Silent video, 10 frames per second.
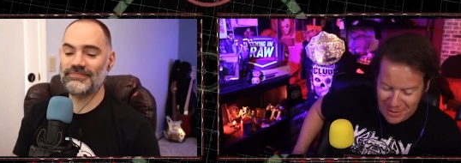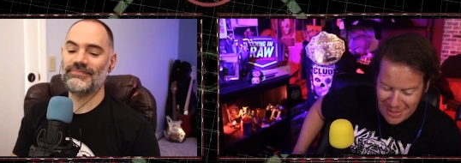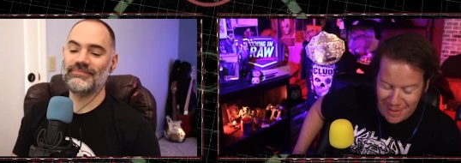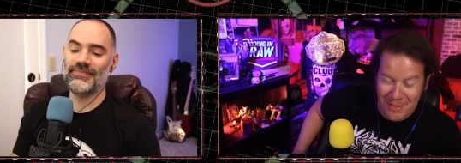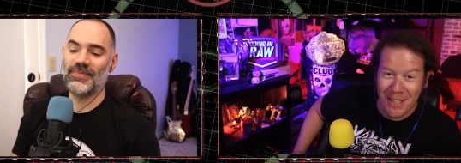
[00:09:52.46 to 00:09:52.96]

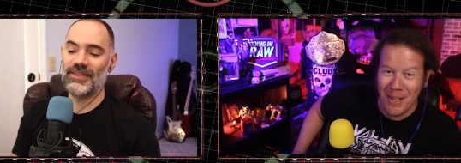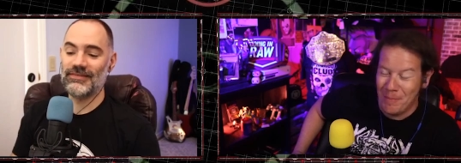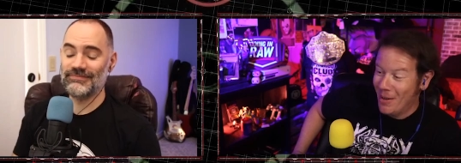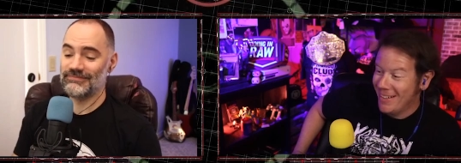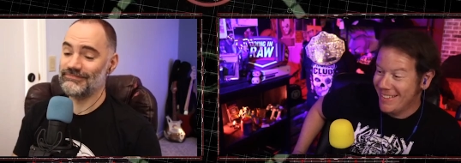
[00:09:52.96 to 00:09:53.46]
Speaker 1: itself.
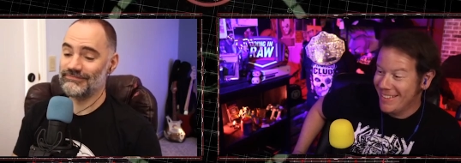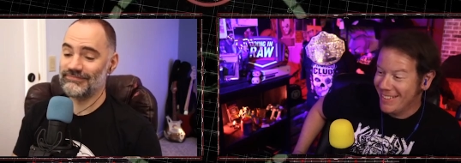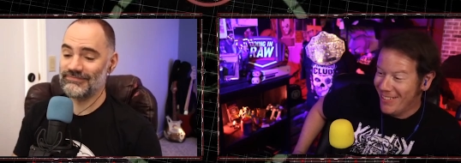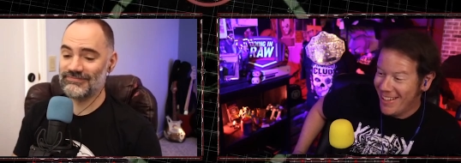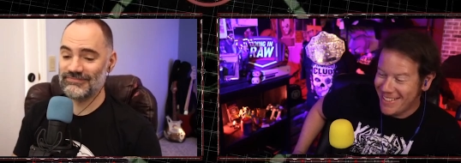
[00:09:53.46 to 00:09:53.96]
CM Punk
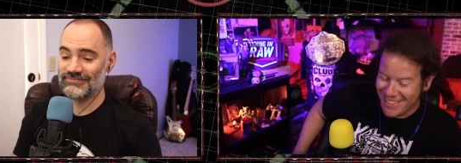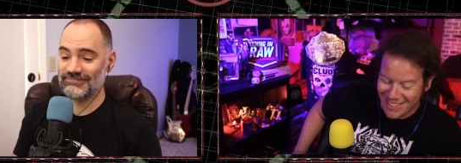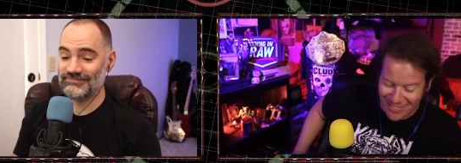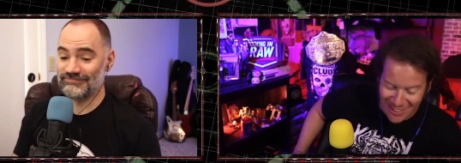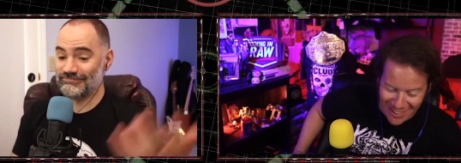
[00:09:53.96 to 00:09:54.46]
still
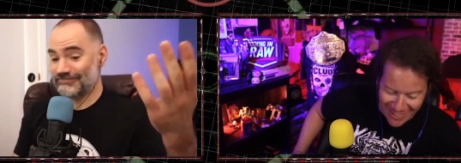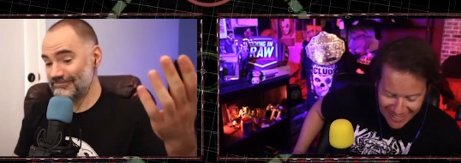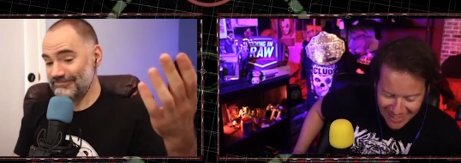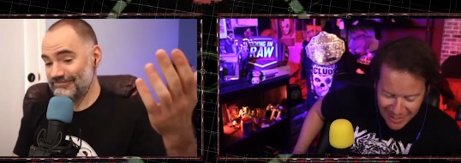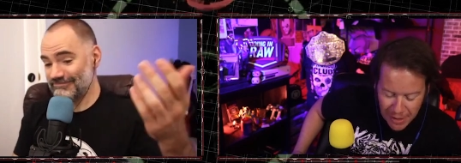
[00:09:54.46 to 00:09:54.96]
watches
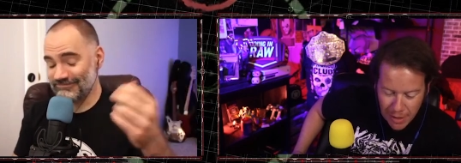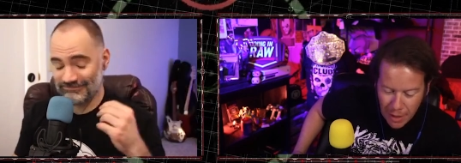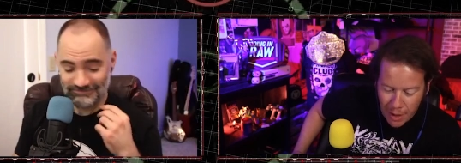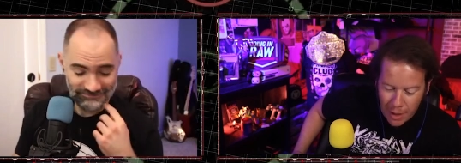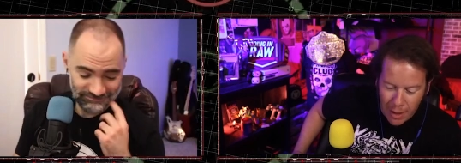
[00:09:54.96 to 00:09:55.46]
Raw.
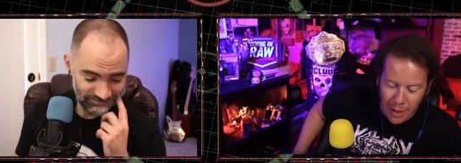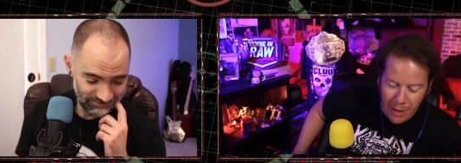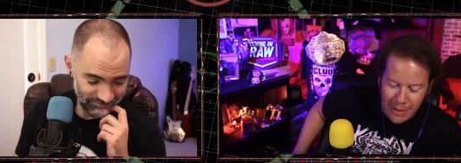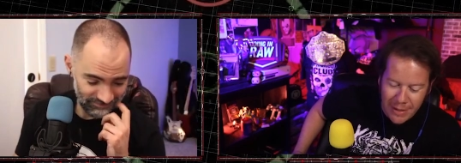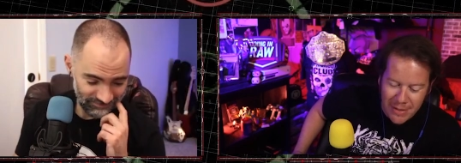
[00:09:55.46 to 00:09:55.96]

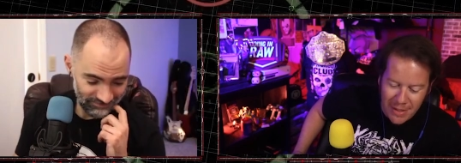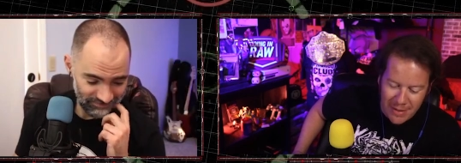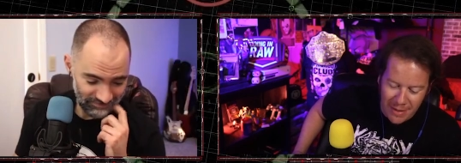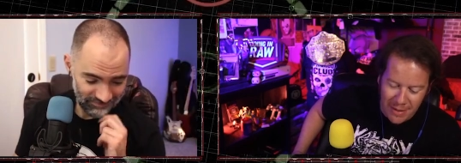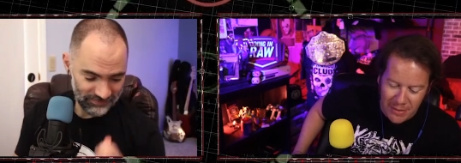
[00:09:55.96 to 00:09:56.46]
Uh, he
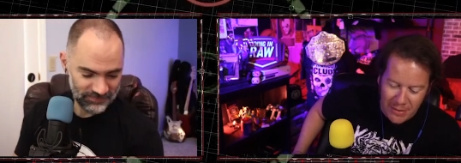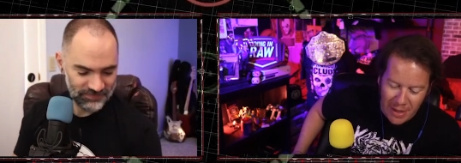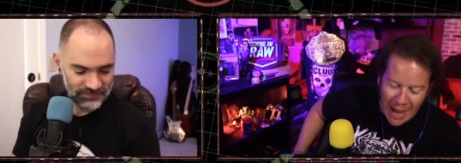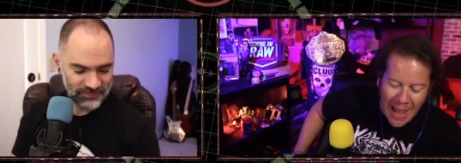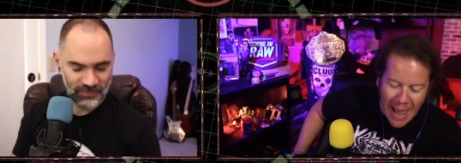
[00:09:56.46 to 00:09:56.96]
says this:
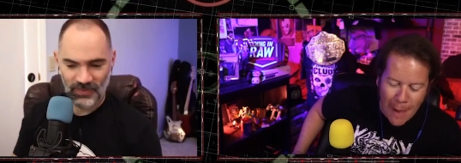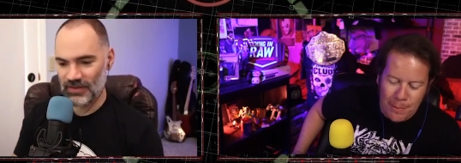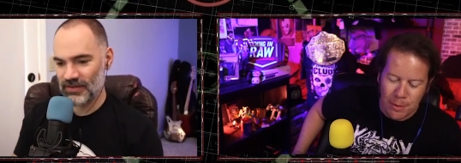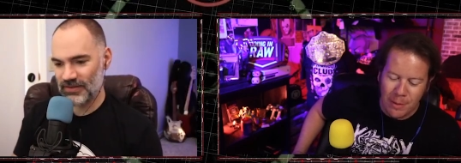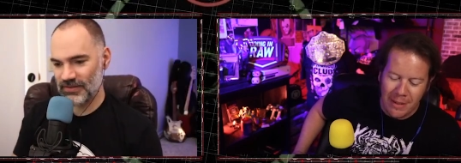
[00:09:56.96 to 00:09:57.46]
I
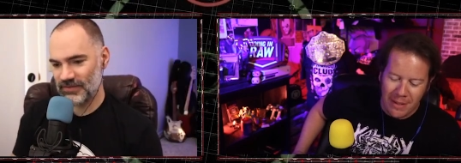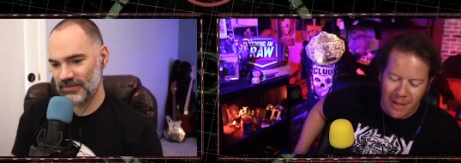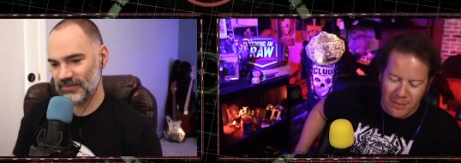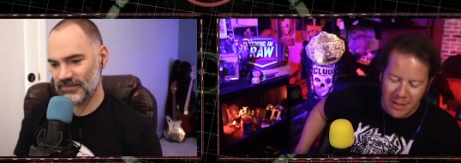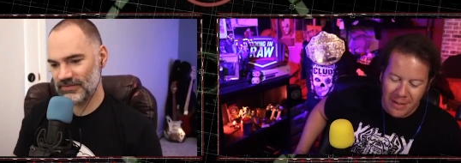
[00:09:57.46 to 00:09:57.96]
absolutely
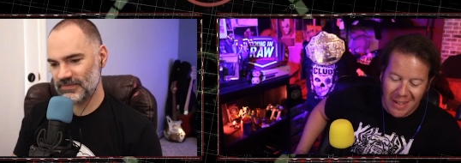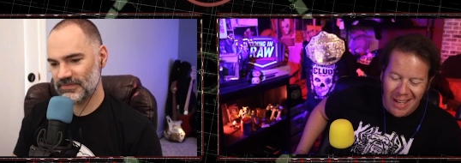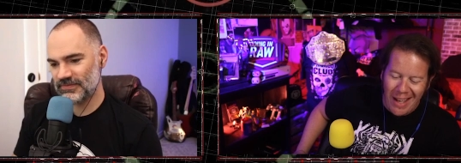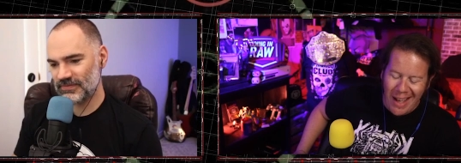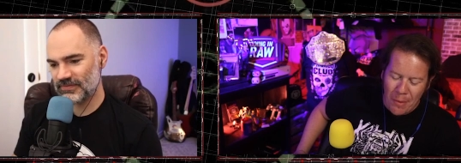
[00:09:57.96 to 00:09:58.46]
loved it.
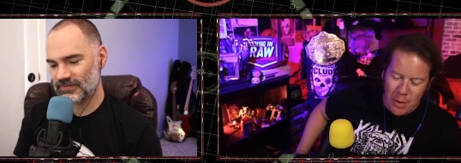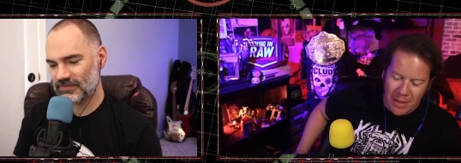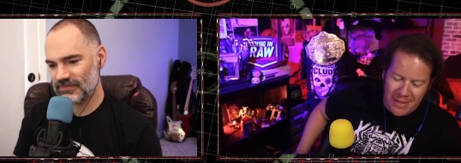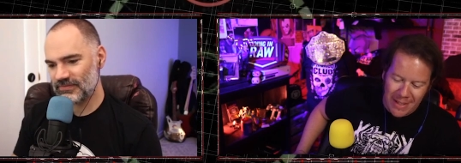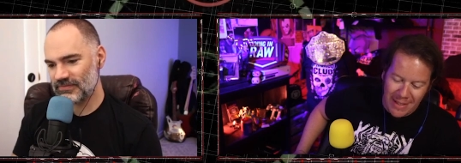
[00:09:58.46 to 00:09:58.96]
I
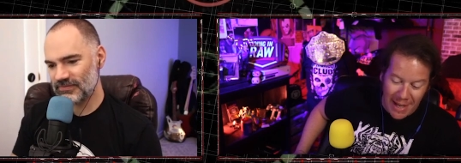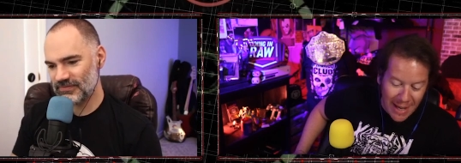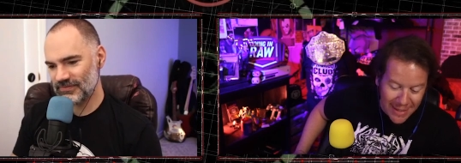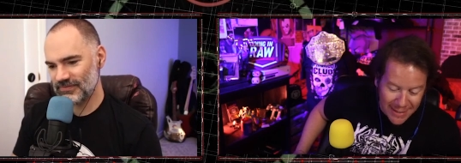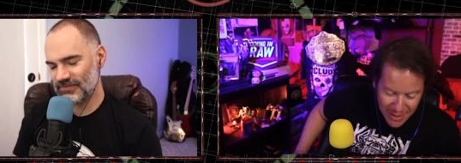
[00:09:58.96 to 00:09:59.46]
want to see
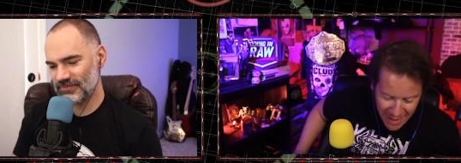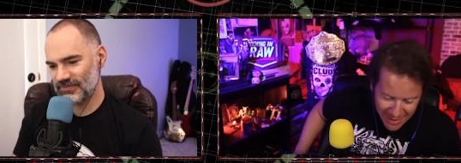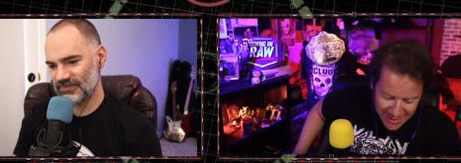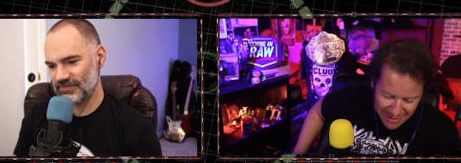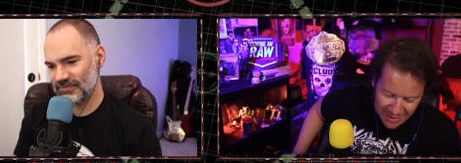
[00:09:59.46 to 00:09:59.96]
Nia
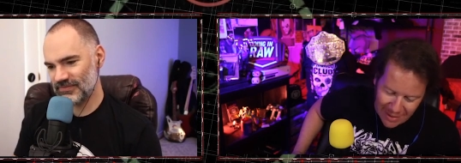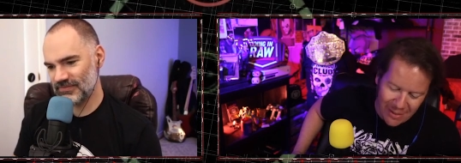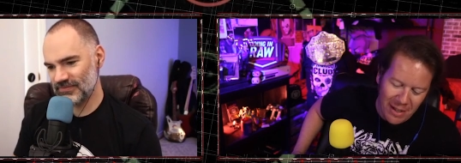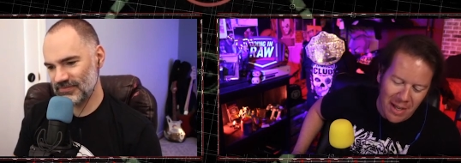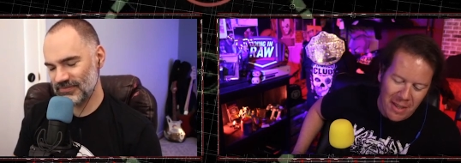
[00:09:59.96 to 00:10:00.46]
Jax
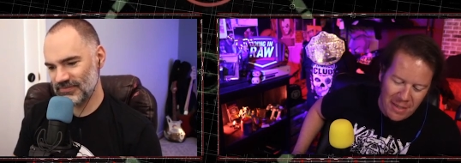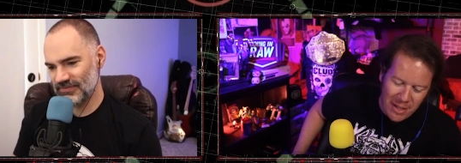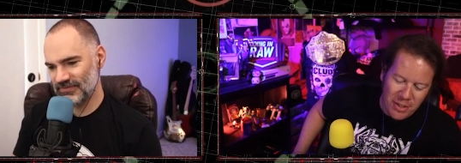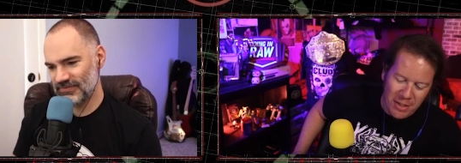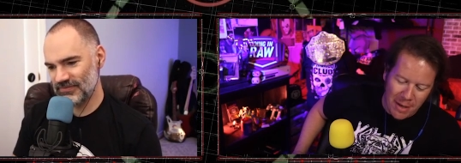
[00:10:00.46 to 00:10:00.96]
there.
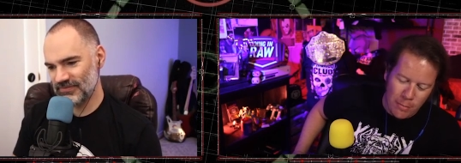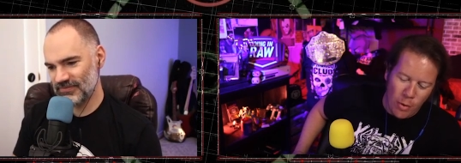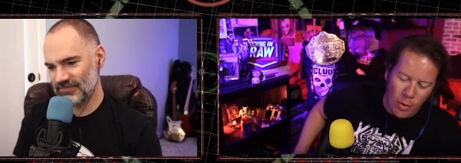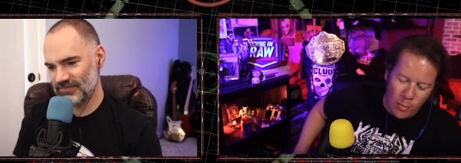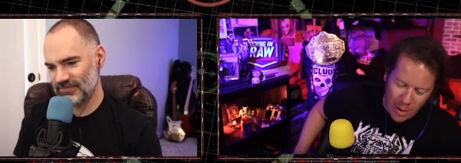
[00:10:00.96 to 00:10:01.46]
They should get
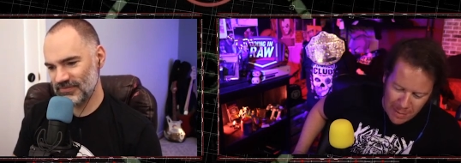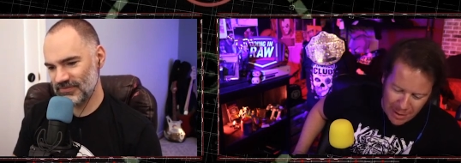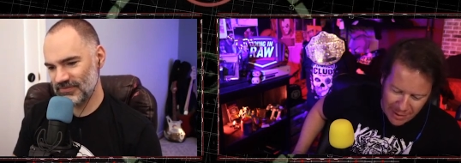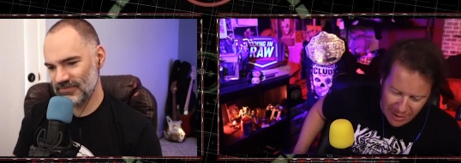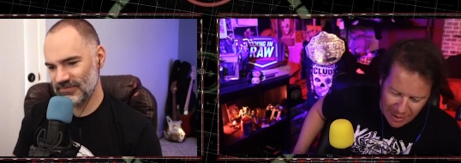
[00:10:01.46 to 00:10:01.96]
more women
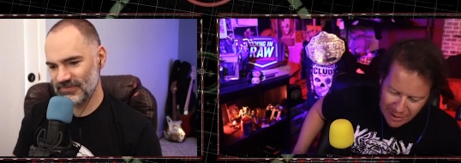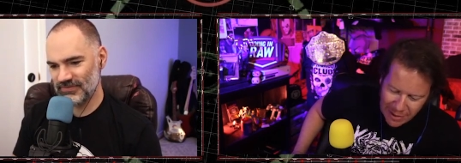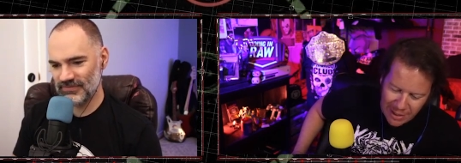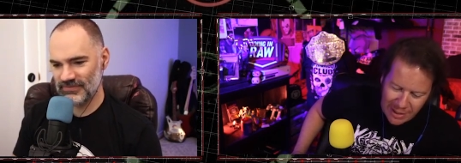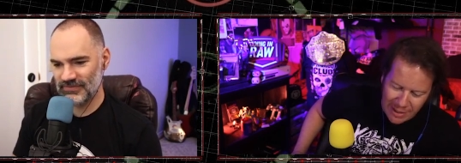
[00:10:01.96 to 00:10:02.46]
in
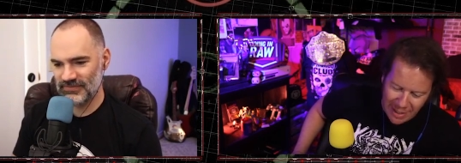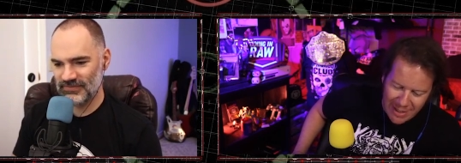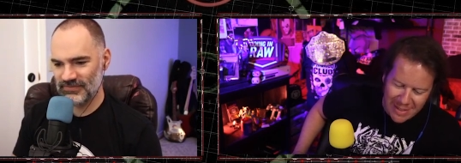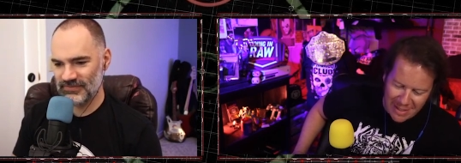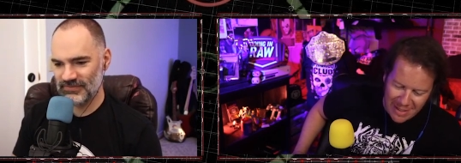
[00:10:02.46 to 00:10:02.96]
there.
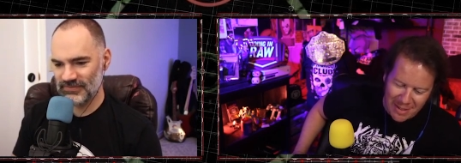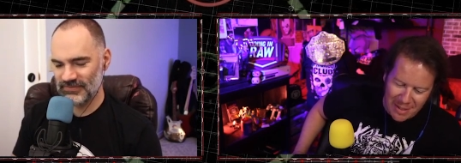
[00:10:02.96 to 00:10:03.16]
Let us see